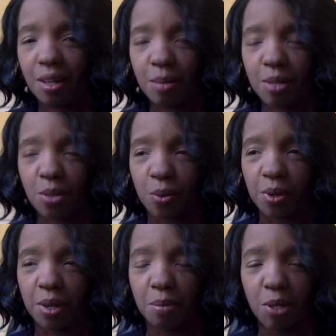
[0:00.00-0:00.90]
So we're
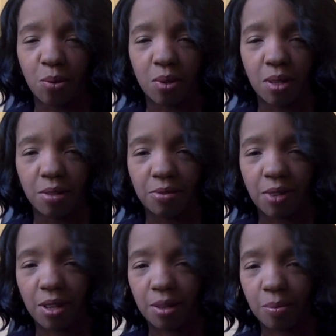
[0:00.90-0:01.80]
in the middle of,
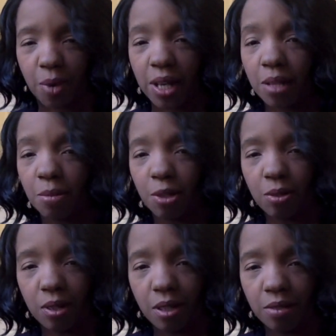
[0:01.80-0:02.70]
right in the
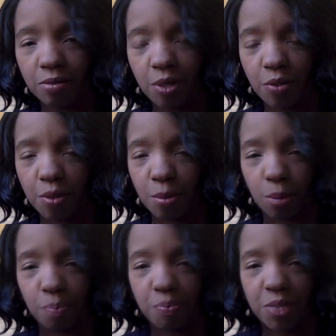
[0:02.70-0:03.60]
middle of
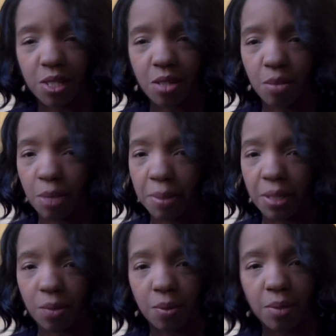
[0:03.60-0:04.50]
November. So maybe
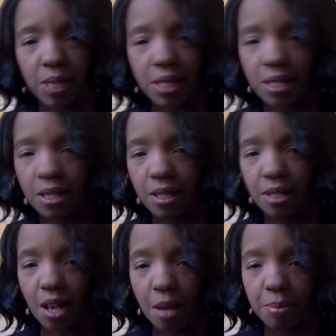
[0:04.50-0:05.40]
3 weeks
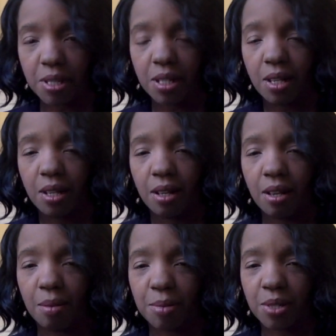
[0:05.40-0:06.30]
tops.
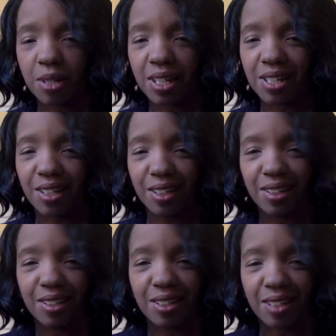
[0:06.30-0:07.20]
So that's
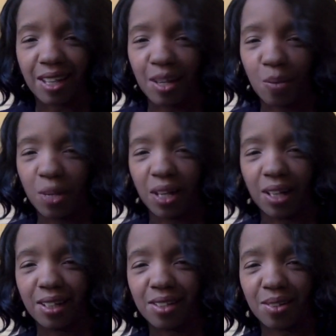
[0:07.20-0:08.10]
good because I hate
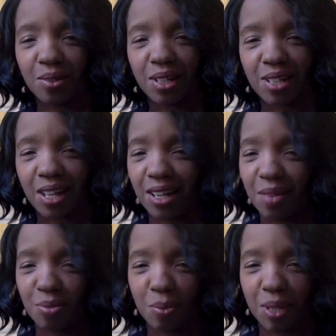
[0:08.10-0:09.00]
waiting. So that's I didn't
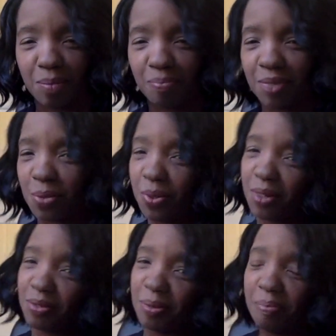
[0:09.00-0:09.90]
have to wait. It's
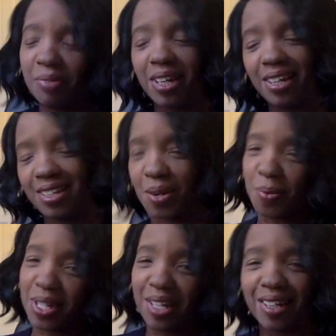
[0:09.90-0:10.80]
wonderful. It's
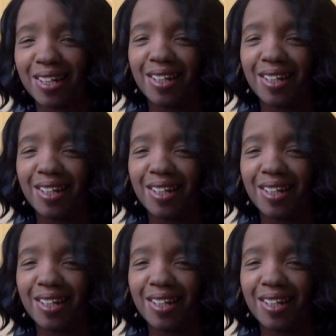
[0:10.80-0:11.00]
always good.